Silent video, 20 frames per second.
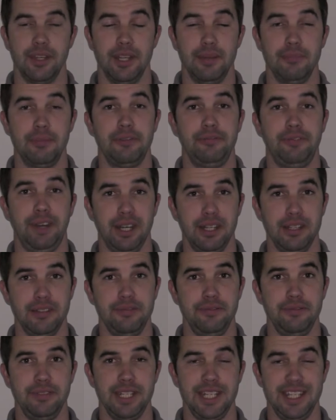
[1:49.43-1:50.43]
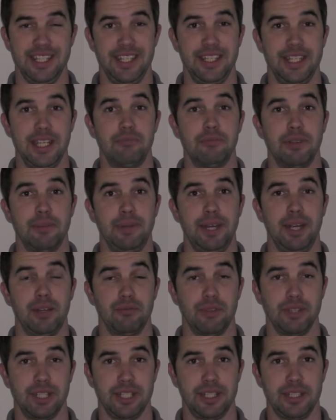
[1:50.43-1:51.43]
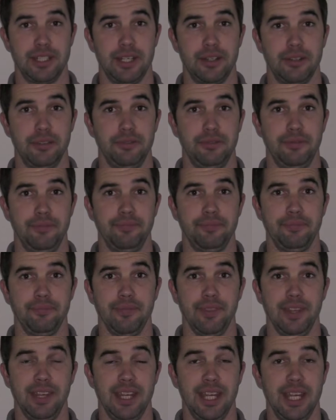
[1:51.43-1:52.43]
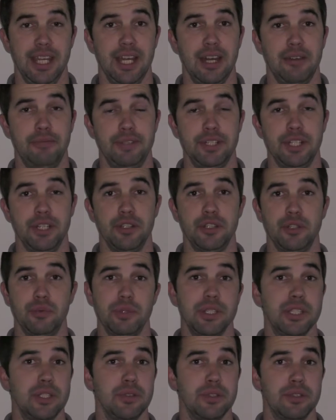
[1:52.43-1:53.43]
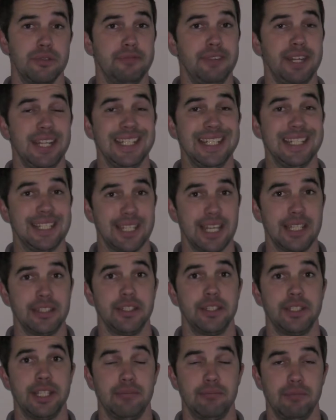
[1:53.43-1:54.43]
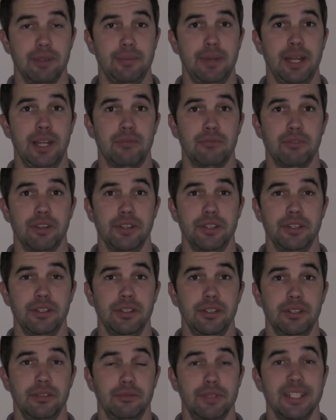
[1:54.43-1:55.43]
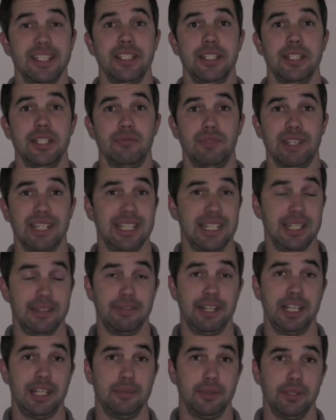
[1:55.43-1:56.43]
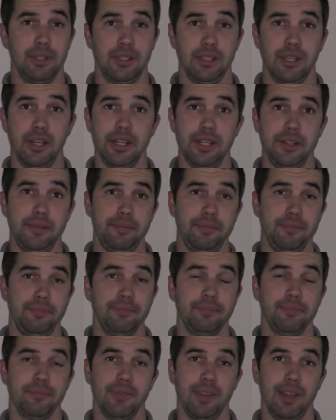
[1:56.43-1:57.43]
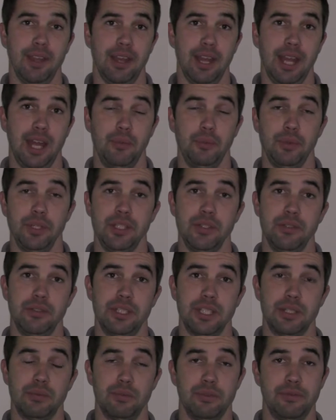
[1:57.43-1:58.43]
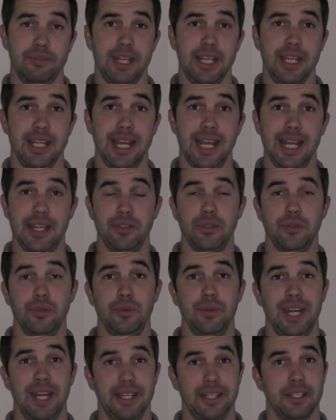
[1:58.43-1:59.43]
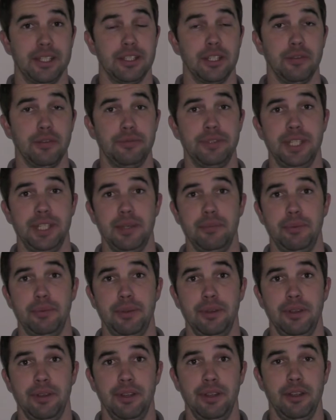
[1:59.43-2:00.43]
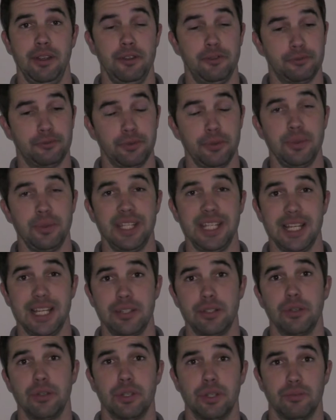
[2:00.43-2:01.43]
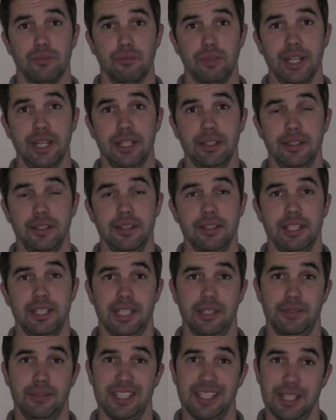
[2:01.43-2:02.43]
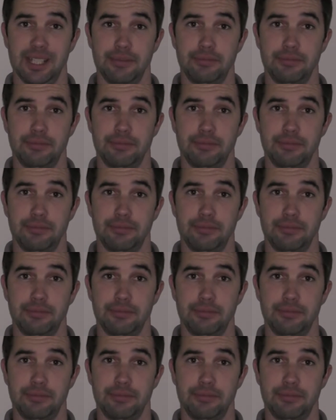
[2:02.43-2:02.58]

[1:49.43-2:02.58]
Number five is the dent repair rod itself. In our videos we use a fairly standard dent repair rod which is readily available online and we use this with a handle and a soft tip through the S-hook and ring to give us